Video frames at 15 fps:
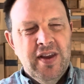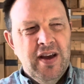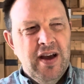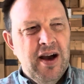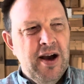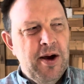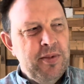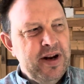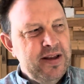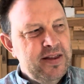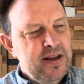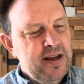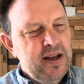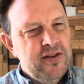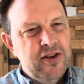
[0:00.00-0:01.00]
And I
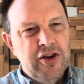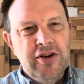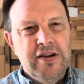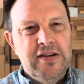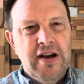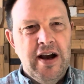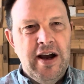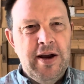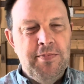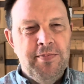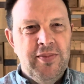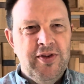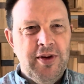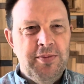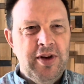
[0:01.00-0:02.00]
think it's a good time
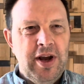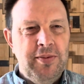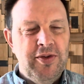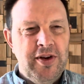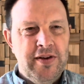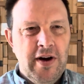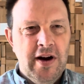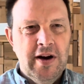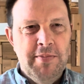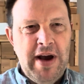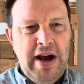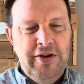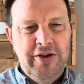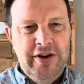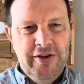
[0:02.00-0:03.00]
sometimes to talk
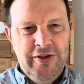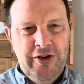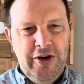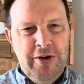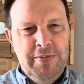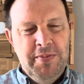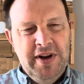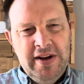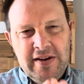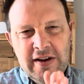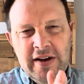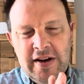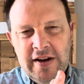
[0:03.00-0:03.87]
about discernment.